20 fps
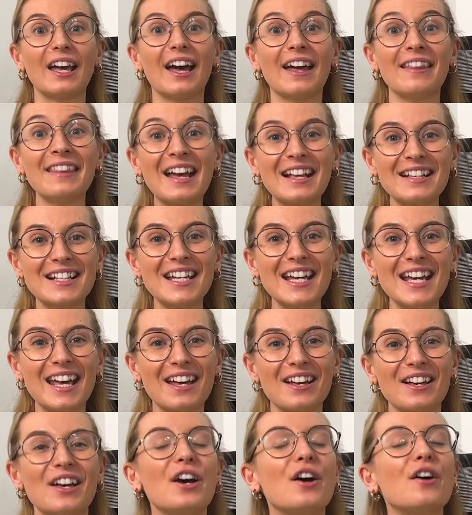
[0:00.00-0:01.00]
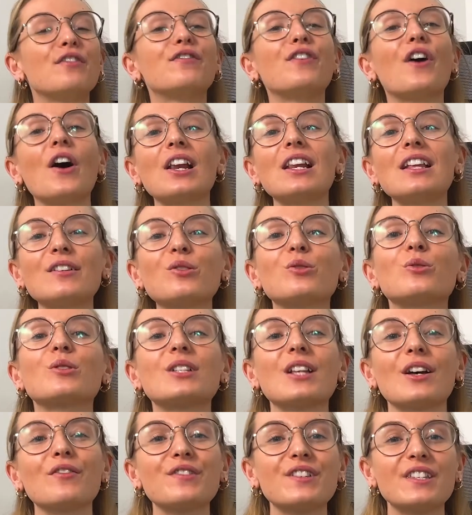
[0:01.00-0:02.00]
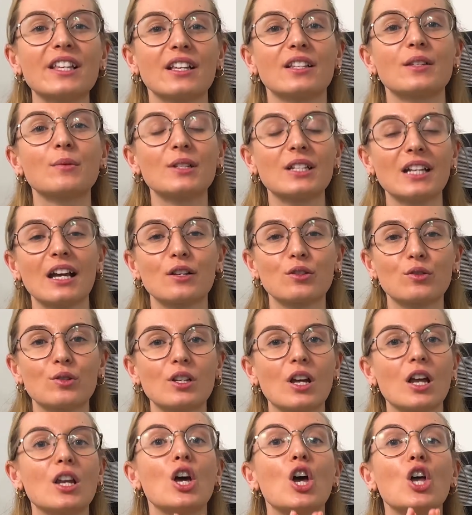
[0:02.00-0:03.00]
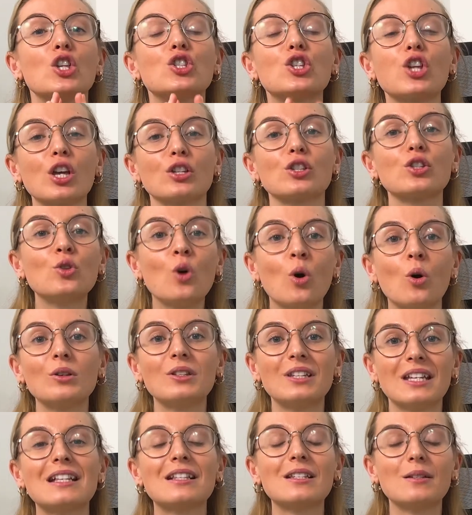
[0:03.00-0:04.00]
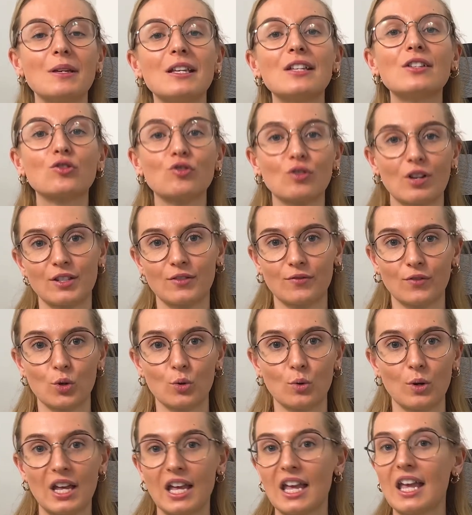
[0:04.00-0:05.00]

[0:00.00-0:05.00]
And that's it. Filing your self-assessment tax return does not need to be stressful.